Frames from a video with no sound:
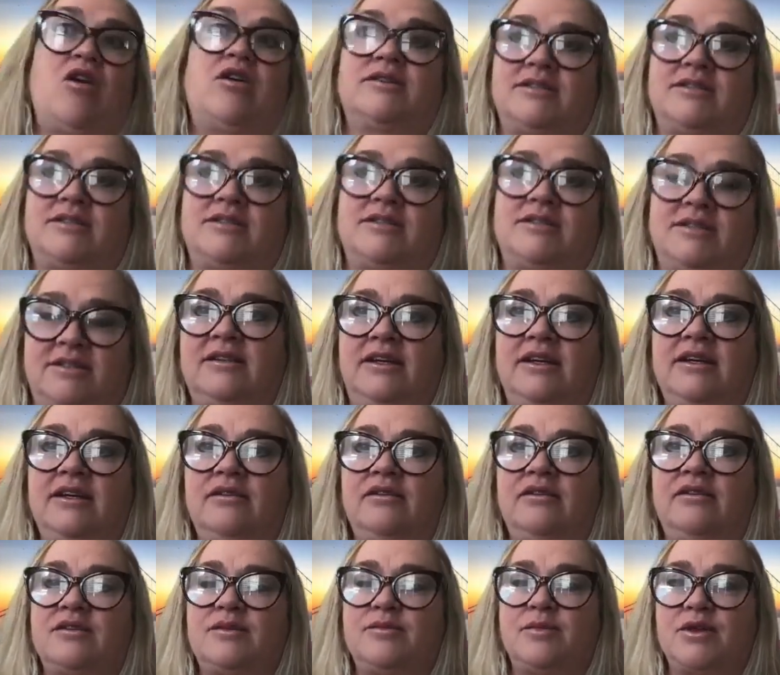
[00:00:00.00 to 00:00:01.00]

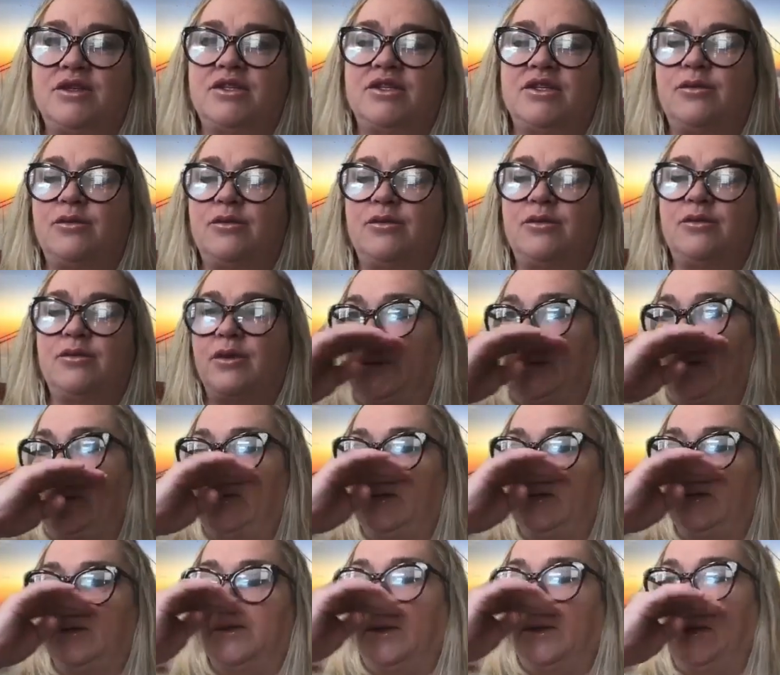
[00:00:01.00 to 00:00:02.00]
constantly, especially when they're
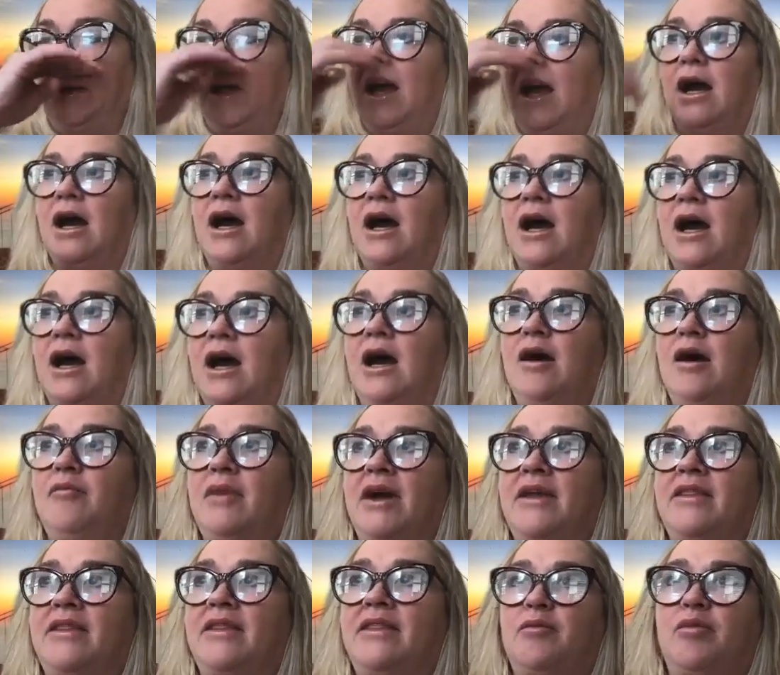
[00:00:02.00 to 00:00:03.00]
little.
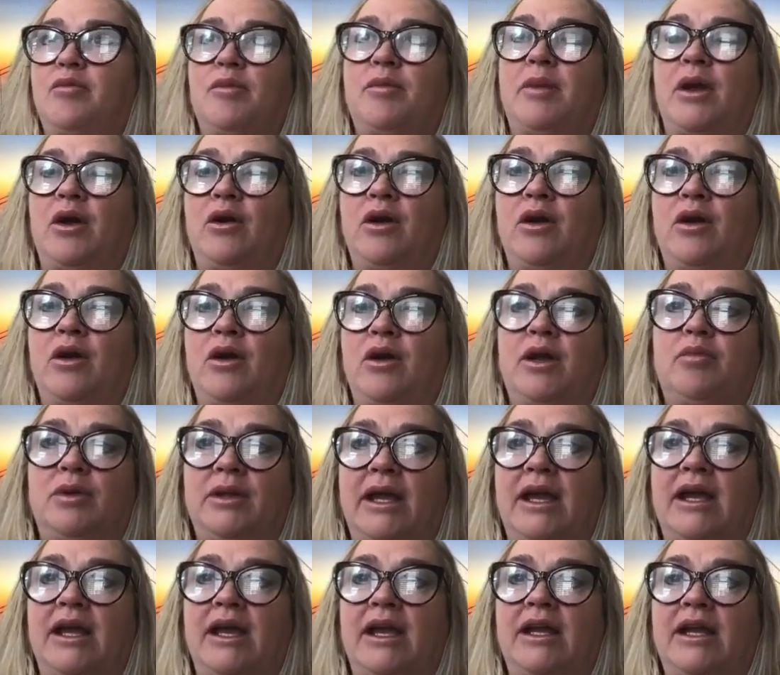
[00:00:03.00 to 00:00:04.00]
I think preparing and
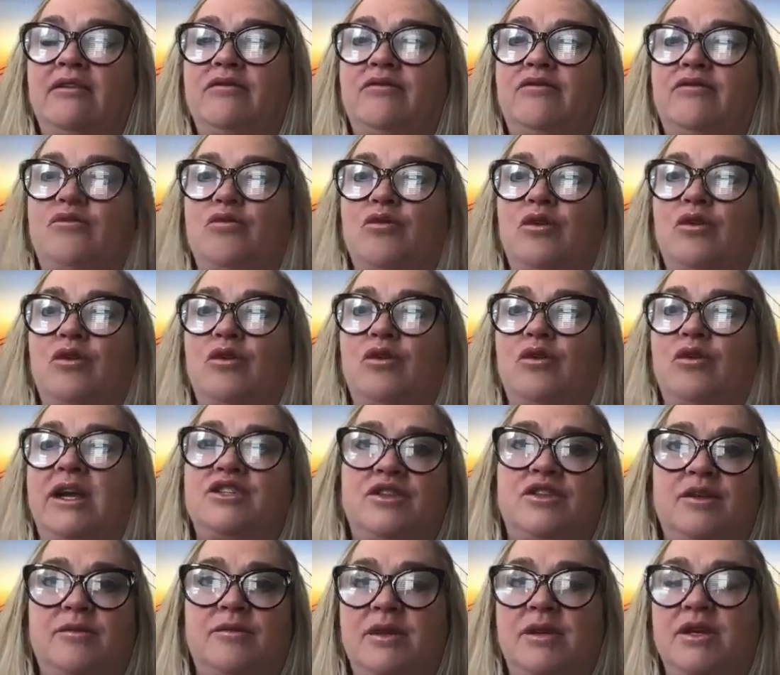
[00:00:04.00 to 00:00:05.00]
planning for
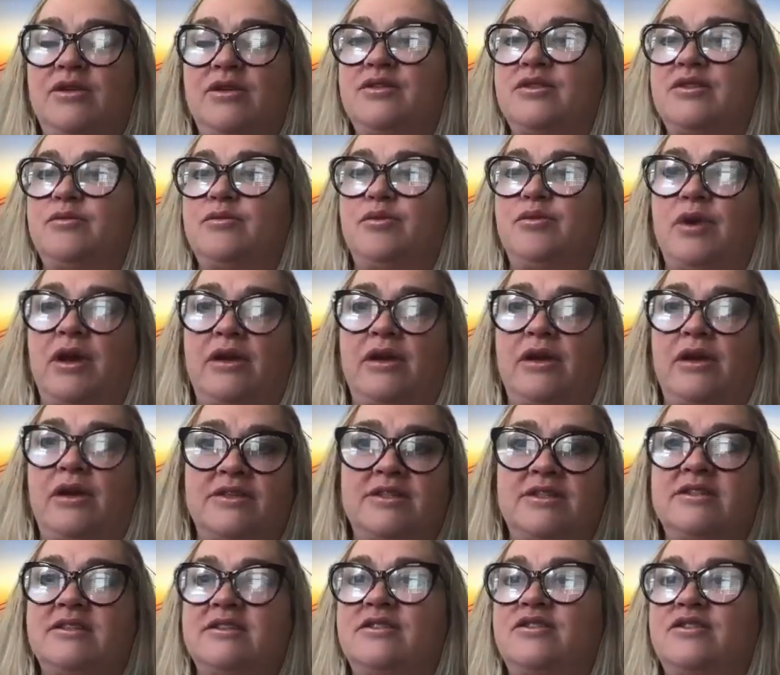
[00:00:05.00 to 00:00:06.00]
each of the meals and
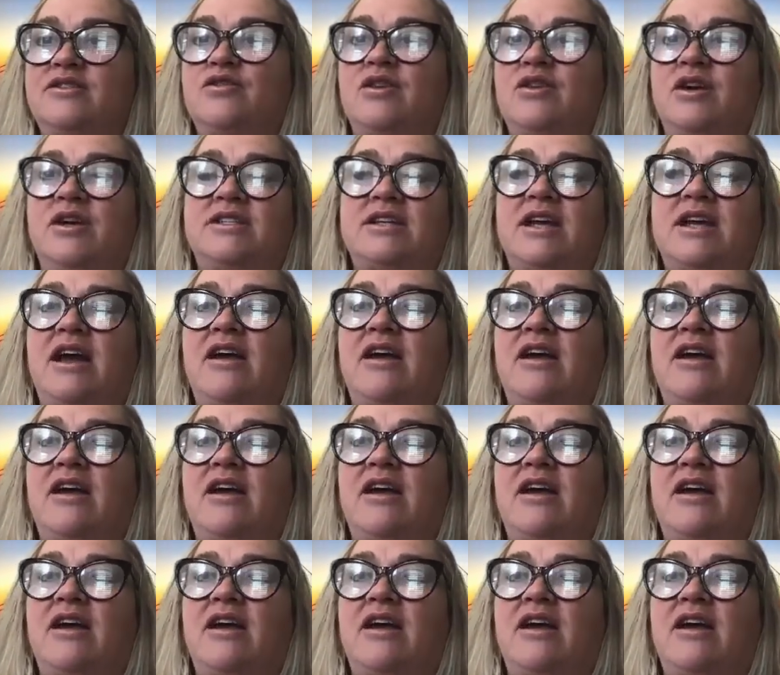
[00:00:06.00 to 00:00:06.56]
breakfasts and trying